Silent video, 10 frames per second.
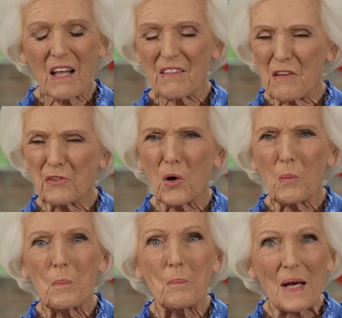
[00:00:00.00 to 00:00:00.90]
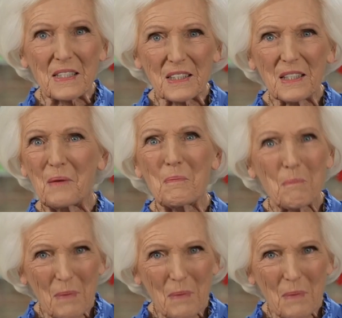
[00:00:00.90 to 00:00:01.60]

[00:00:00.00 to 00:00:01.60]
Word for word: They've got better and